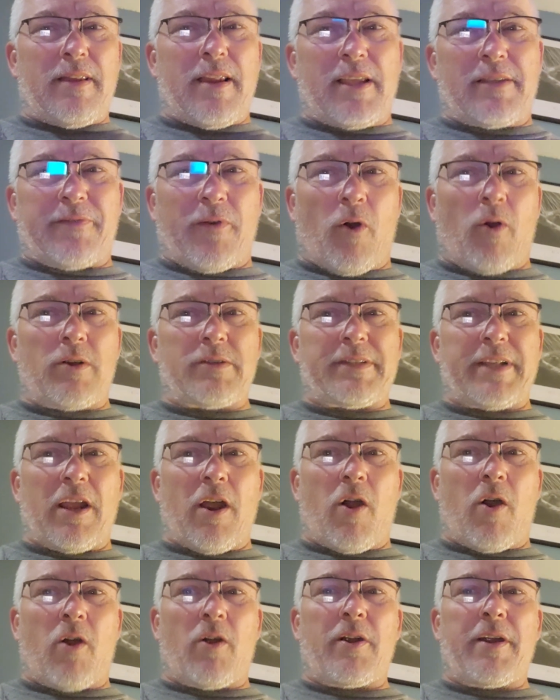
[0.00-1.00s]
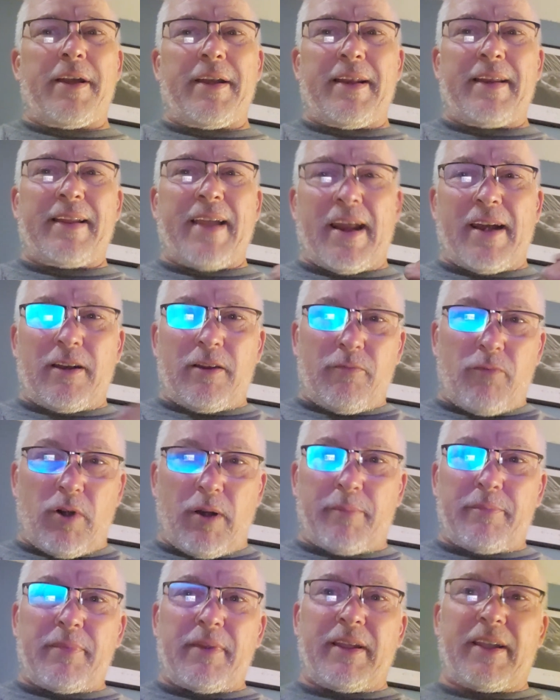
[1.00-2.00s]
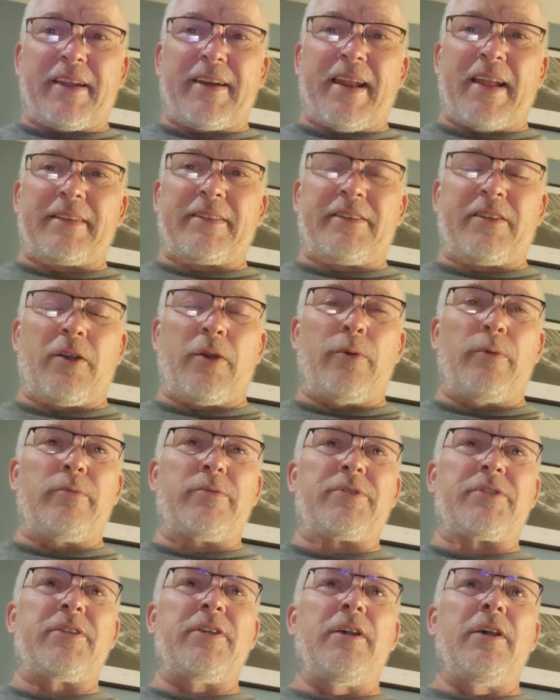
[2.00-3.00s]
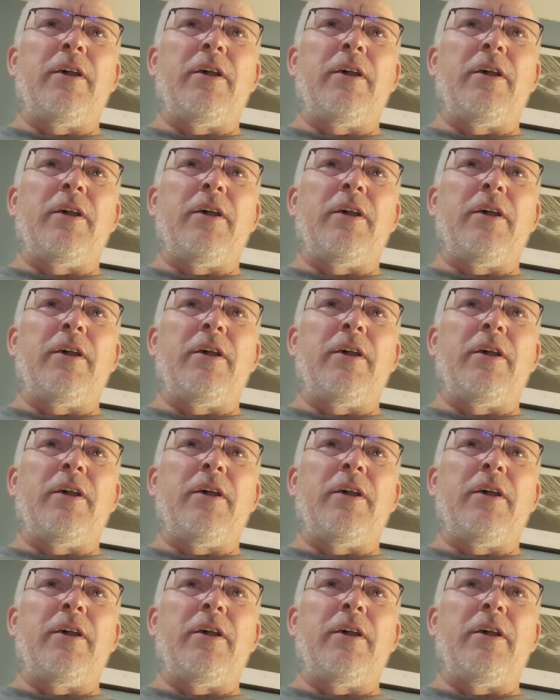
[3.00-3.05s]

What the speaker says: as far as they are, and then kind of run up and connect to those.